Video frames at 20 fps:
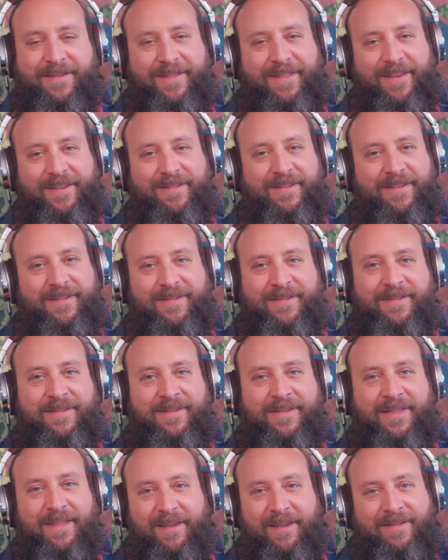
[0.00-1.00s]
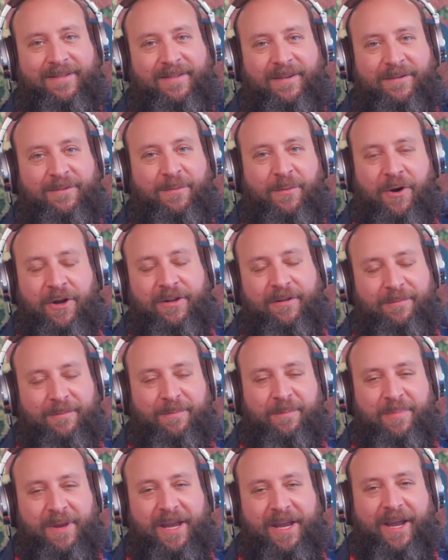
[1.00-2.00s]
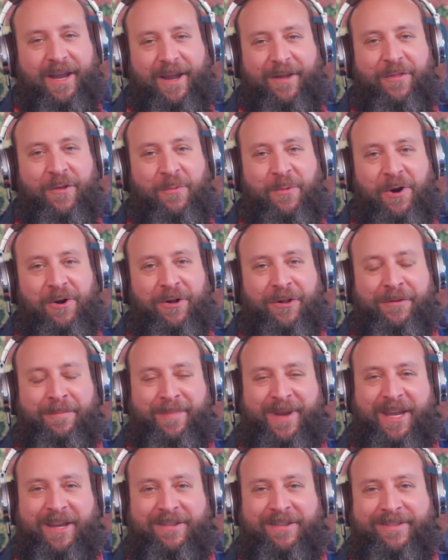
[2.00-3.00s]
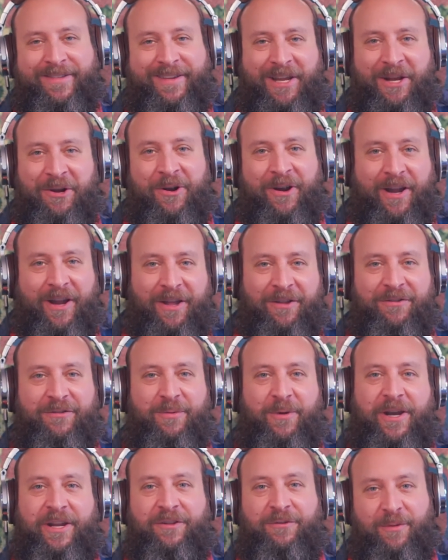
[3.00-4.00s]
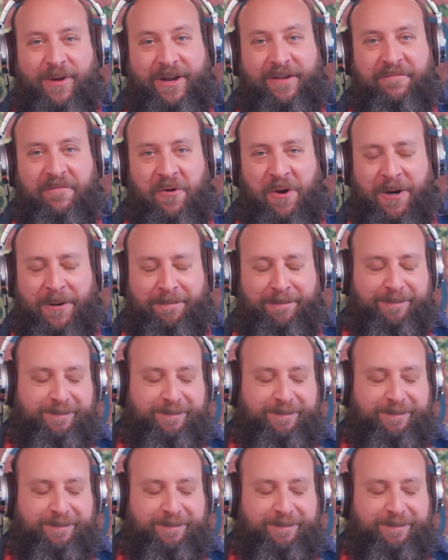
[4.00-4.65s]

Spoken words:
this is what being in the world means here in 2024.